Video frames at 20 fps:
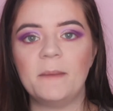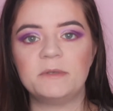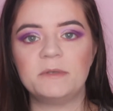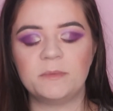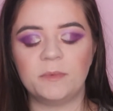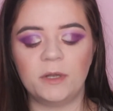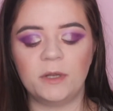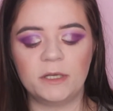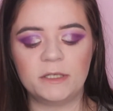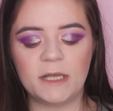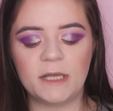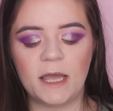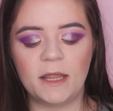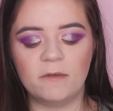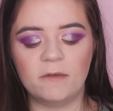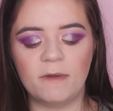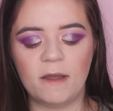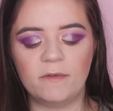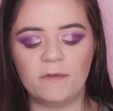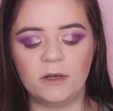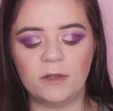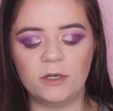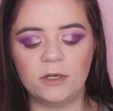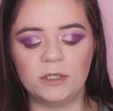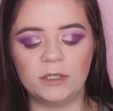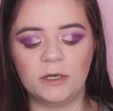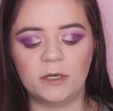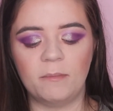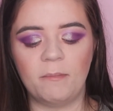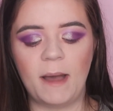lips, I'm going to take the
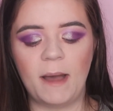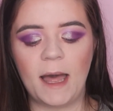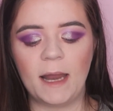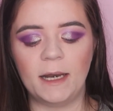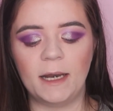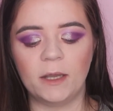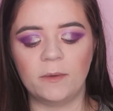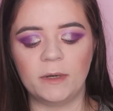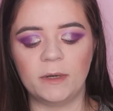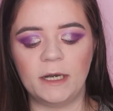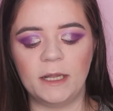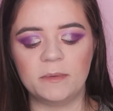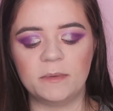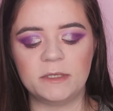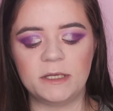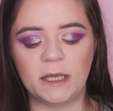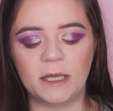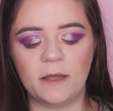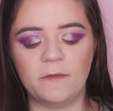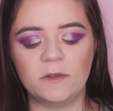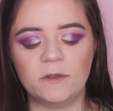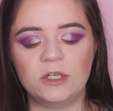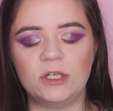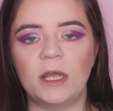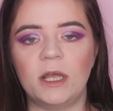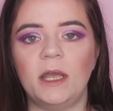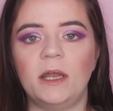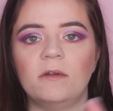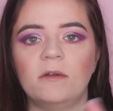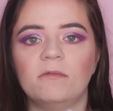Revolution Matte Liquid Lipstick in the
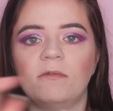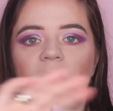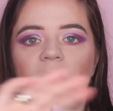shade